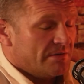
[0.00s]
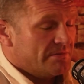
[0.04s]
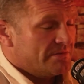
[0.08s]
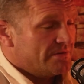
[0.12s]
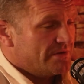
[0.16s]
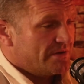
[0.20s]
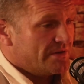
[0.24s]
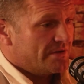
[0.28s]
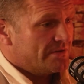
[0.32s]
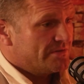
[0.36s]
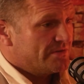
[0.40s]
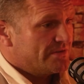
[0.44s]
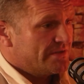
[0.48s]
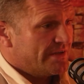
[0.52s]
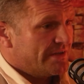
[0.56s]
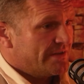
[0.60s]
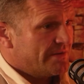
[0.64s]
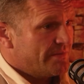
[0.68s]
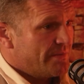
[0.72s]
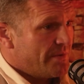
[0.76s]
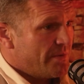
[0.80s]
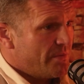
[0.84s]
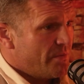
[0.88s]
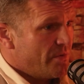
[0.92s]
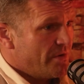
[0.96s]
was saying
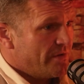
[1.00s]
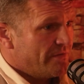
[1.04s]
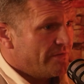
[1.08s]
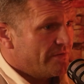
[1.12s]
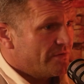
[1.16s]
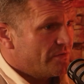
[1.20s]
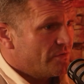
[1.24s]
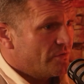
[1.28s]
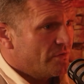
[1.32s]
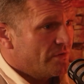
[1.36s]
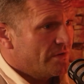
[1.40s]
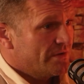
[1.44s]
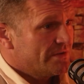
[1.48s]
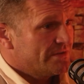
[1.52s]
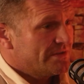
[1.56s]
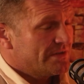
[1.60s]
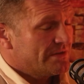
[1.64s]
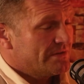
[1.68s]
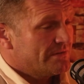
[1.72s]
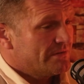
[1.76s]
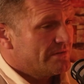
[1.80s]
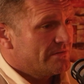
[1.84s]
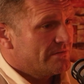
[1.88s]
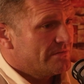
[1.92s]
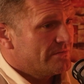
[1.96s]
to my wife Nicole, I
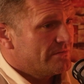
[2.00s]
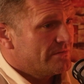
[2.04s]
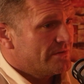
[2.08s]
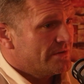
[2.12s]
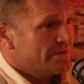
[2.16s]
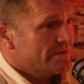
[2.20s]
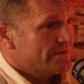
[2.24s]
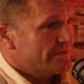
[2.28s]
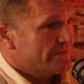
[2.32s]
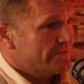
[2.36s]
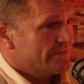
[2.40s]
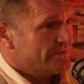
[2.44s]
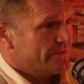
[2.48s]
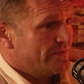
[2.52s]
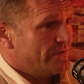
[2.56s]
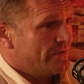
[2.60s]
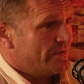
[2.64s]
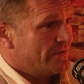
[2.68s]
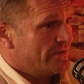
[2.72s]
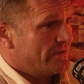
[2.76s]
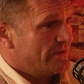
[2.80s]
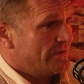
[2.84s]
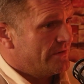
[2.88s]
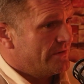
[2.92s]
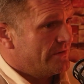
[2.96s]
said, "What the
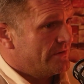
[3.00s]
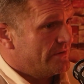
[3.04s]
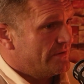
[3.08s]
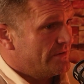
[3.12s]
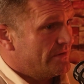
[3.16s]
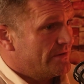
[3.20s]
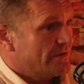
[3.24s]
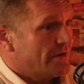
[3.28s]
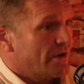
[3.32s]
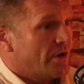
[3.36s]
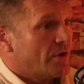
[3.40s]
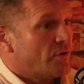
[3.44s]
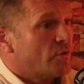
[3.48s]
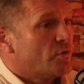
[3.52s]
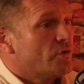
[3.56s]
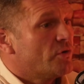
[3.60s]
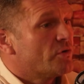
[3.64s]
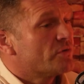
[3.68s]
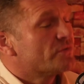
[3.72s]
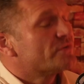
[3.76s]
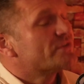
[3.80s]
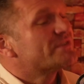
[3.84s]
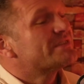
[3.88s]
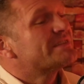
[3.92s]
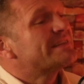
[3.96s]
fuck?" Like, I couldn't
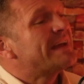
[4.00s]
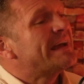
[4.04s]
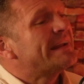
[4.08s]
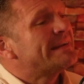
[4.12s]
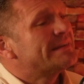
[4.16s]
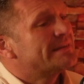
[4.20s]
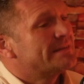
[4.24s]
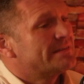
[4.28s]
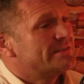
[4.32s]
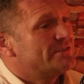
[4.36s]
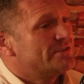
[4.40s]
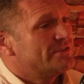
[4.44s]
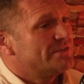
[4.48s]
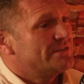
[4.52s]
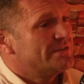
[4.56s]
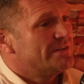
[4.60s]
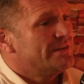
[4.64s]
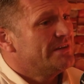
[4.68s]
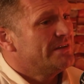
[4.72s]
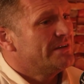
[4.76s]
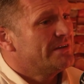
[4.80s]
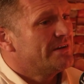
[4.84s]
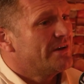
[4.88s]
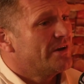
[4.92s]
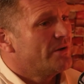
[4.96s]
understand it. You
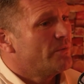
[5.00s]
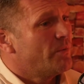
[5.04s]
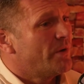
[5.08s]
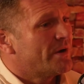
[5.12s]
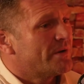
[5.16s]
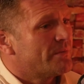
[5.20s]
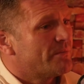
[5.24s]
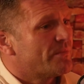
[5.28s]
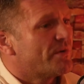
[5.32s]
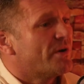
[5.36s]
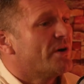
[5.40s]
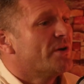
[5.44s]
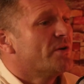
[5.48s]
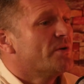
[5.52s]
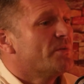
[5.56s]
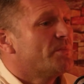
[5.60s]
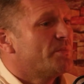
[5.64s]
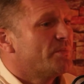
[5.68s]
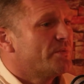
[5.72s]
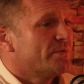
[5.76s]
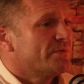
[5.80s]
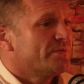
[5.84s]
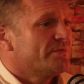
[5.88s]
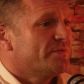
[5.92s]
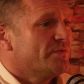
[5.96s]
see, I wasn't brought
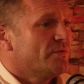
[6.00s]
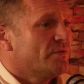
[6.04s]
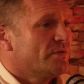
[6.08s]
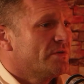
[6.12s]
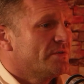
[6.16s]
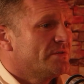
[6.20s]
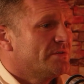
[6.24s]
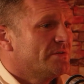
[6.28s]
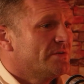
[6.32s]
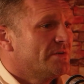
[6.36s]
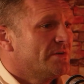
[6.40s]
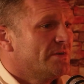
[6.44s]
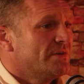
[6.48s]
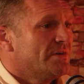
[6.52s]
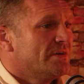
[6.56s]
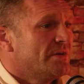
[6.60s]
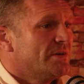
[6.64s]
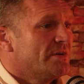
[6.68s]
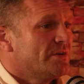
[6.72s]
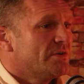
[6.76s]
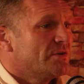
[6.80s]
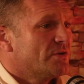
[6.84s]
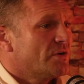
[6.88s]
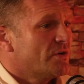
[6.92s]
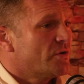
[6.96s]
up with a phone.
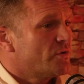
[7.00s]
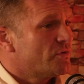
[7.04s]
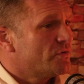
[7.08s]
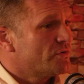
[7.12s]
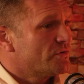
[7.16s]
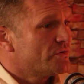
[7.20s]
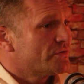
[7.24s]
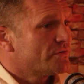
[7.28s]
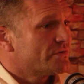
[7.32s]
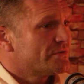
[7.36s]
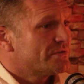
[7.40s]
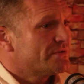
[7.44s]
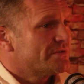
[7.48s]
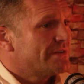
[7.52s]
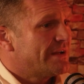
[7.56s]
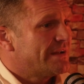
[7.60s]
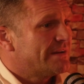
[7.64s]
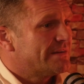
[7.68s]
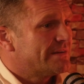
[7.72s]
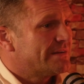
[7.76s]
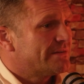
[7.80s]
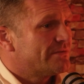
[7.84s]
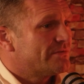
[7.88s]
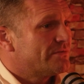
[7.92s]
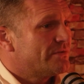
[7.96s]
I couldn't
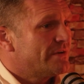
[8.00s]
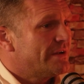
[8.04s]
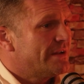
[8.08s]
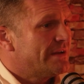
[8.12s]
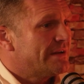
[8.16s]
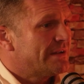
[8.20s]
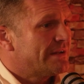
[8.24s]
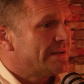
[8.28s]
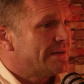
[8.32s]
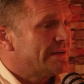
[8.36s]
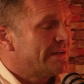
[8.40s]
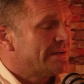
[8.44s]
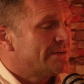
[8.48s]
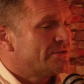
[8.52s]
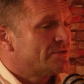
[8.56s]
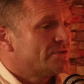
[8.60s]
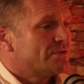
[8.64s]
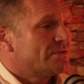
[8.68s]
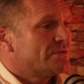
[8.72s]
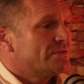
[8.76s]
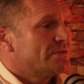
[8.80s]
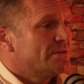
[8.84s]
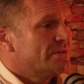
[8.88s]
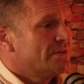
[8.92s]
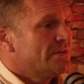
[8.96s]
understand the real
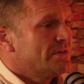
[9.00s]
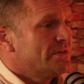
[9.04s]
connection.